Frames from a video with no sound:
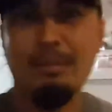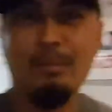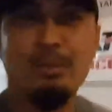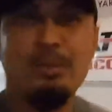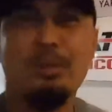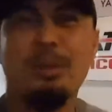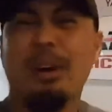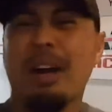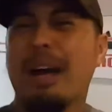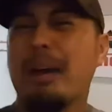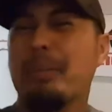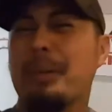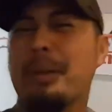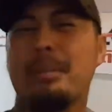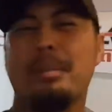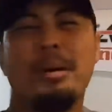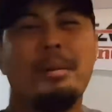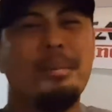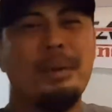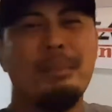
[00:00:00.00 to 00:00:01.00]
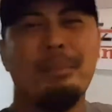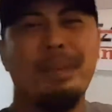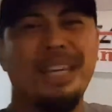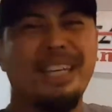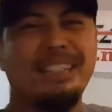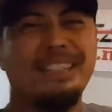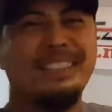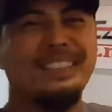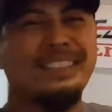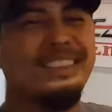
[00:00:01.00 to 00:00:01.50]
I'm so happy about my
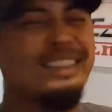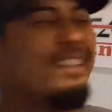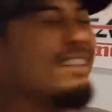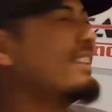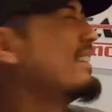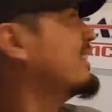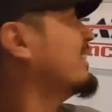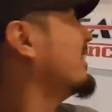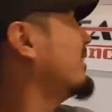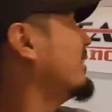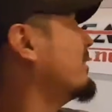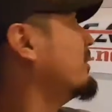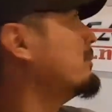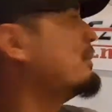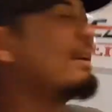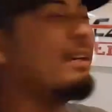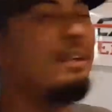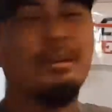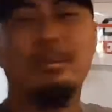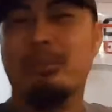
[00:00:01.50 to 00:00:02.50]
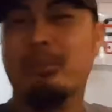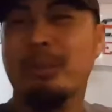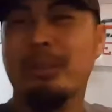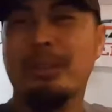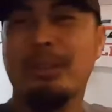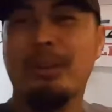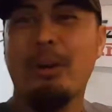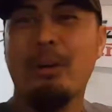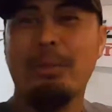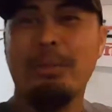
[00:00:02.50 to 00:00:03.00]
banner. Oh man, I'm
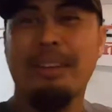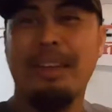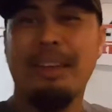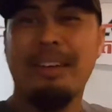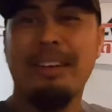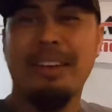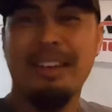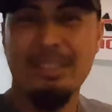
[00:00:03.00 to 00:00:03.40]
really hoping that